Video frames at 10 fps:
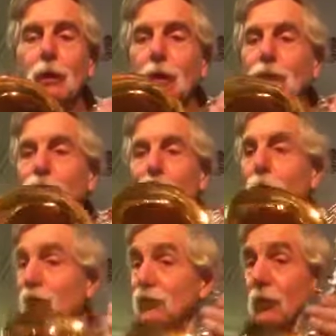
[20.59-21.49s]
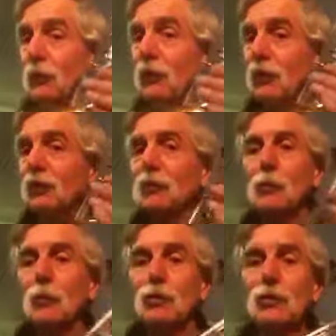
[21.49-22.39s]
Uh, some are assembled there,
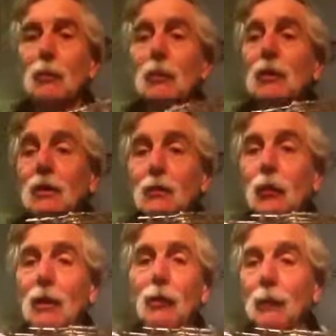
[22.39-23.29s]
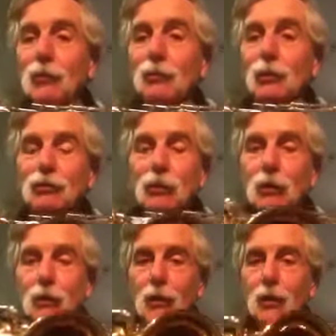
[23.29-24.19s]
some are assembled in Grand Rapids,
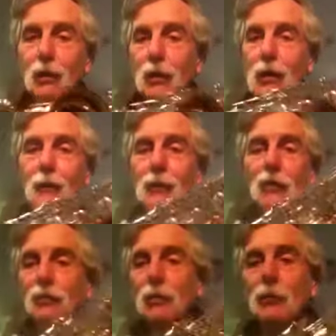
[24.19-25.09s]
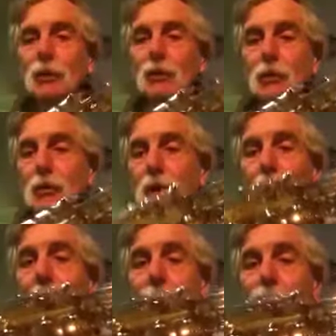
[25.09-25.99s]
Michigan. Uh, I'm not sure particularly
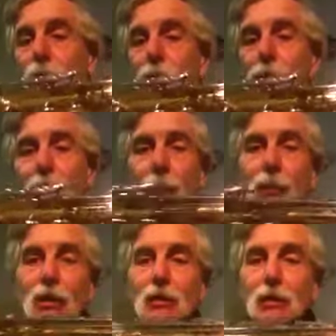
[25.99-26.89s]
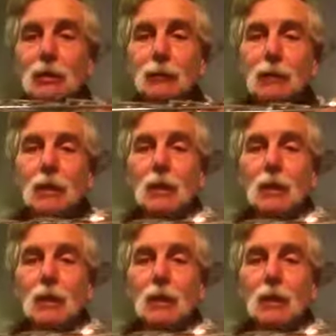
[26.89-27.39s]
on this one, not a big deal.